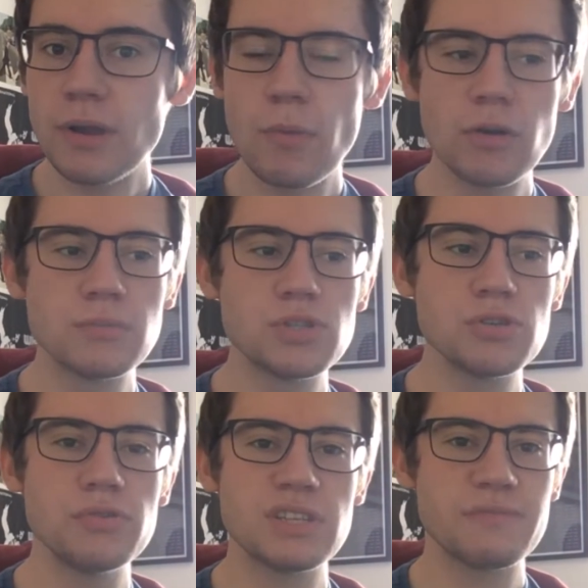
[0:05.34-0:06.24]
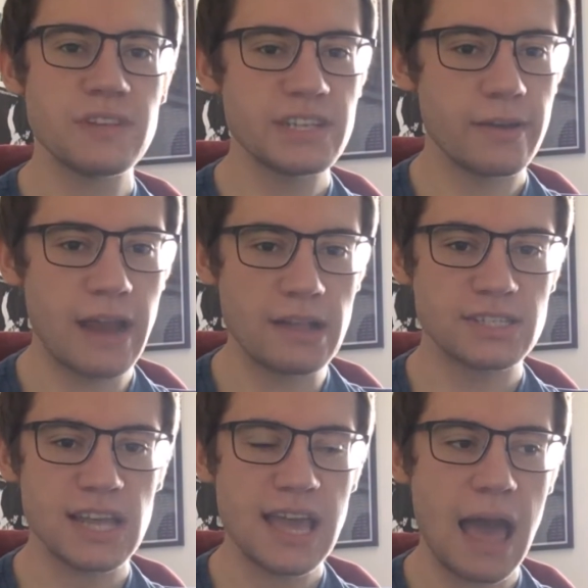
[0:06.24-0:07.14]
everyone, and welcome to this video. Now
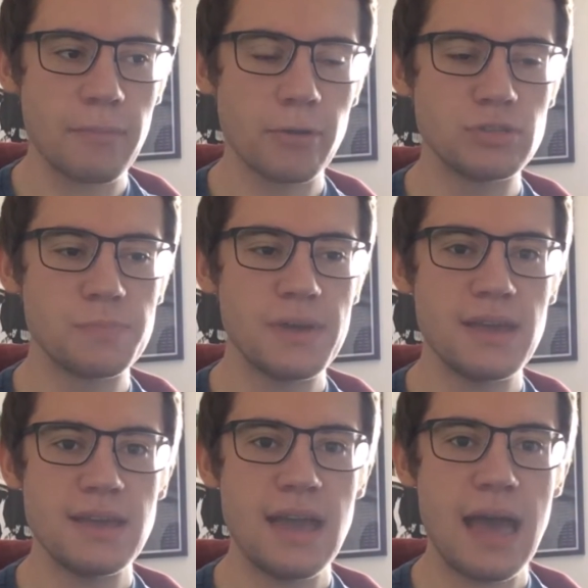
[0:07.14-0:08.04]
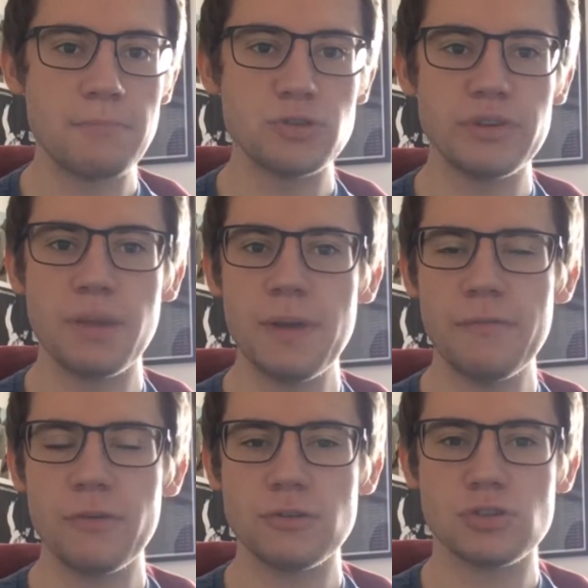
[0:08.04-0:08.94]
today I'm going to be doing a bit
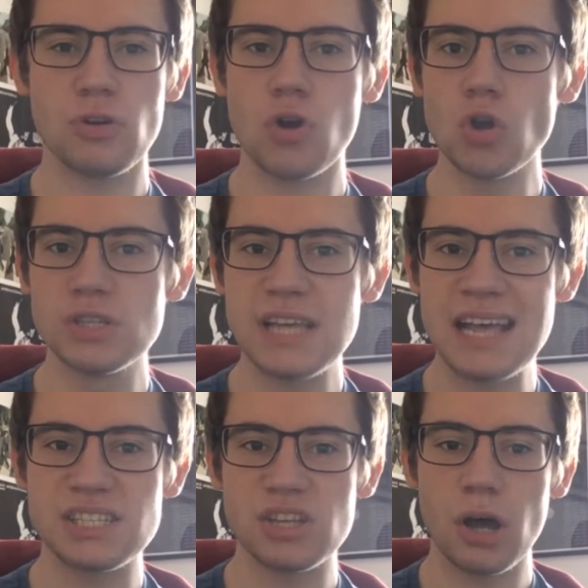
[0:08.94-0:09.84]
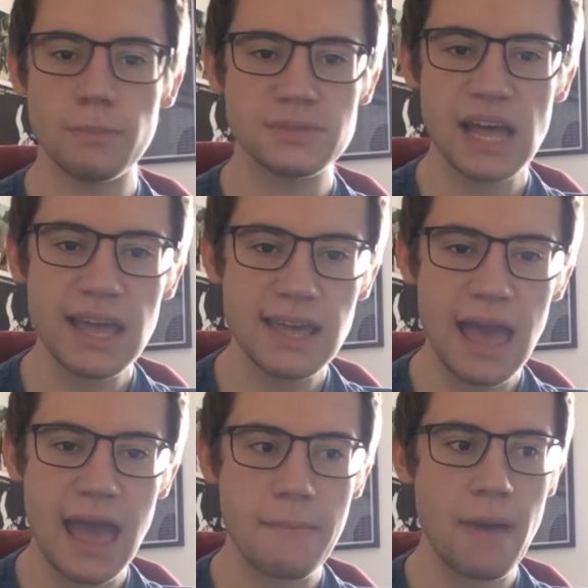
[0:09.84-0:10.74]
of a sort of contest
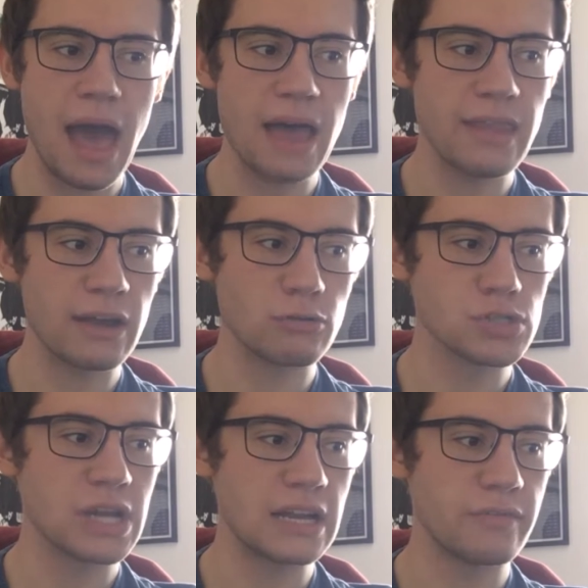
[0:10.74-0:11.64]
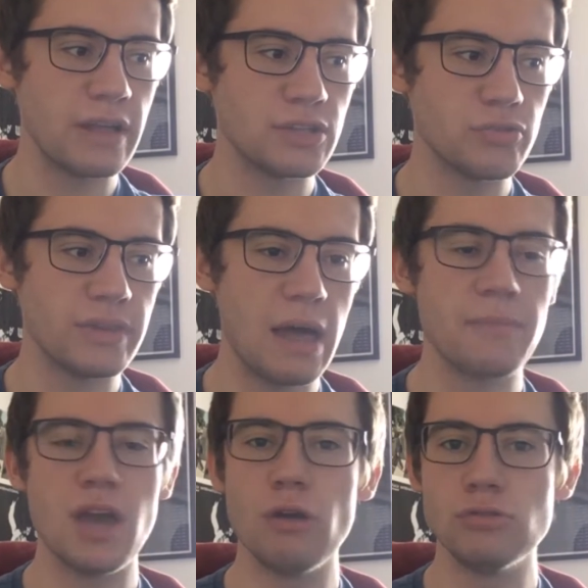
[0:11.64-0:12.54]
update and like also kind of like doing
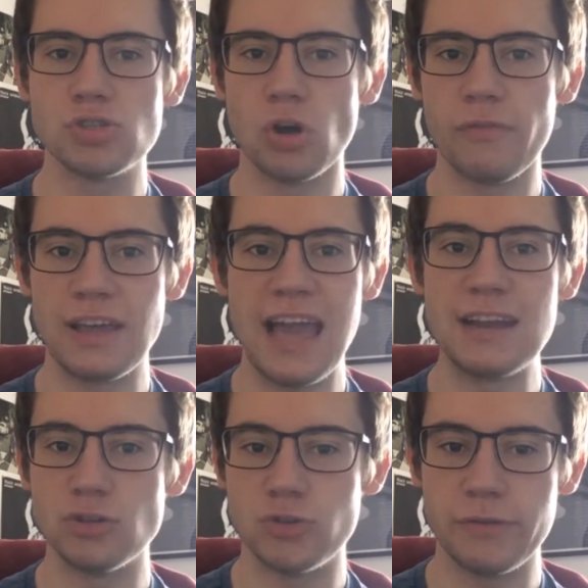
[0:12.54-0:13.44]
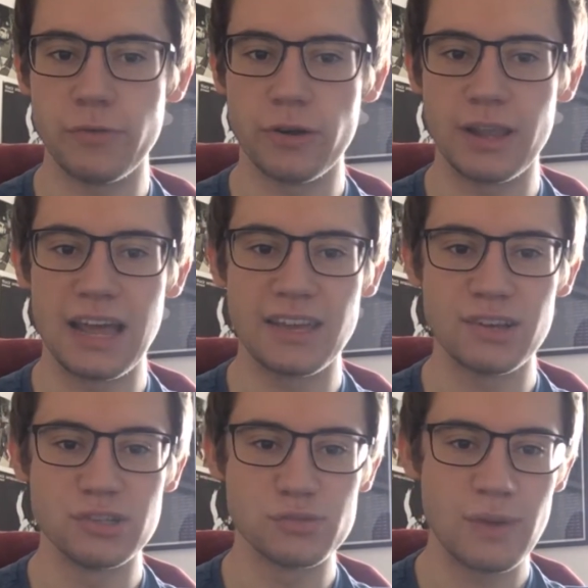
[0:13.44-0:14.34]
like my own sort of like entry for it
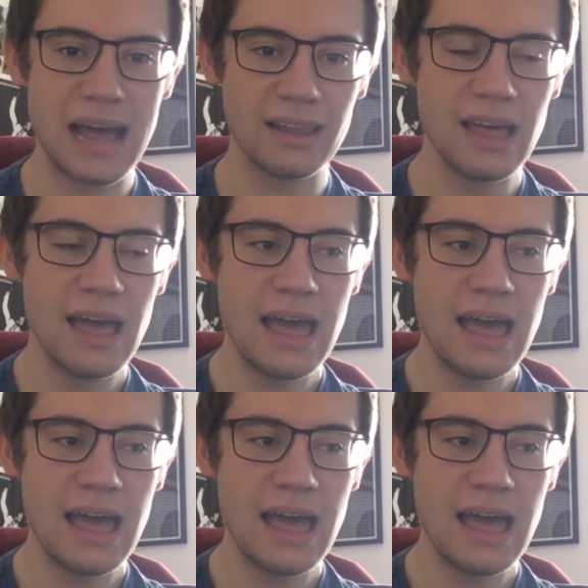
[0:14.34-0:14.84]
like as well.